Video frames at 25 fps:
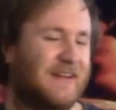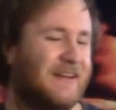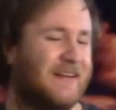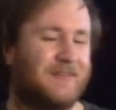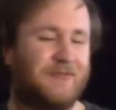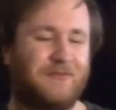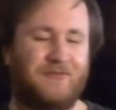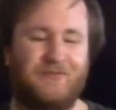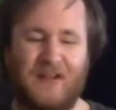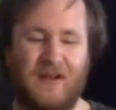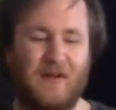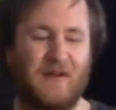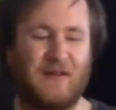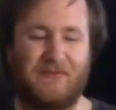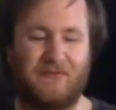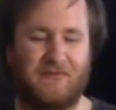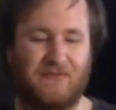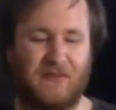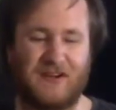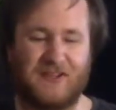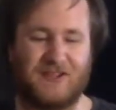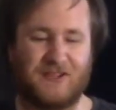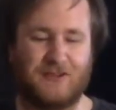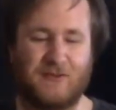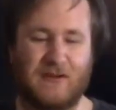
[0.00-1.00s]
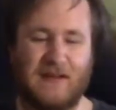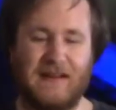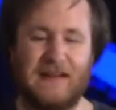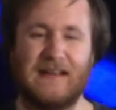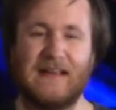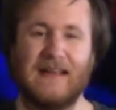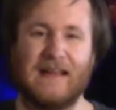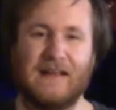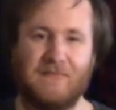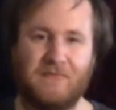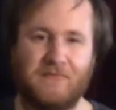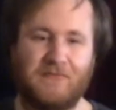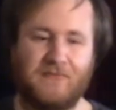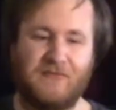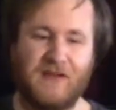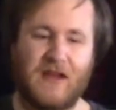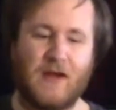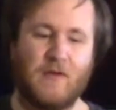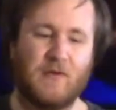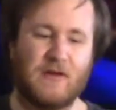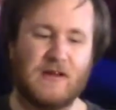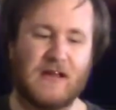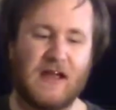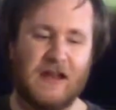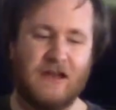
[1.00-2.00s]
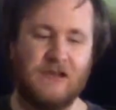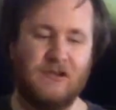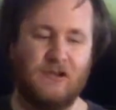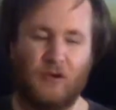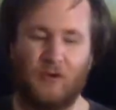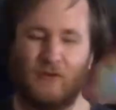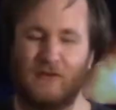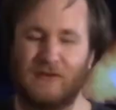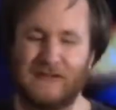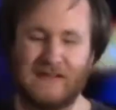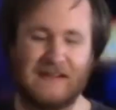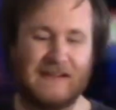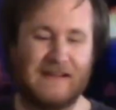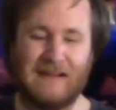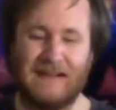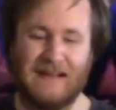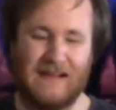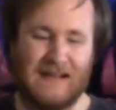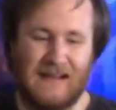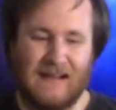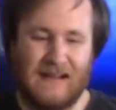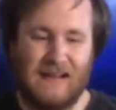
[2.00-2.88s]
it's very frustrating and very annoying